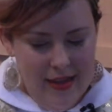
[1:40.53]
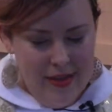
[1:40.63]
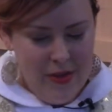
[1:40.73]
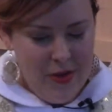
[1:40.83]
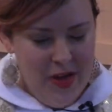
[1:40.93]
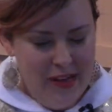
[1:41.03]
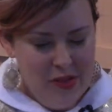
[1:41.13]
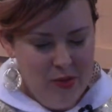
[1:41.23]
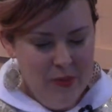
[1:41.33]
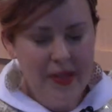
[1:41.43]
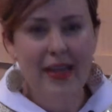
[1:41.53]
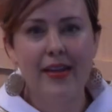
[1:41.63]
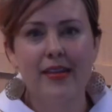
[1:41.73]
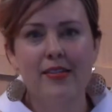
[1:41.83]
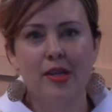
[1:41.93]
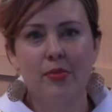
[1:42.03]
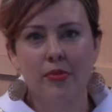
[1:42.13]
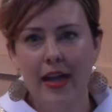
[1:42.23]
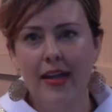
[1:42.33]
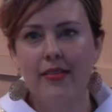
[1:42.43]
that their nets were beginning to
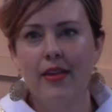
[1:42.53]
break.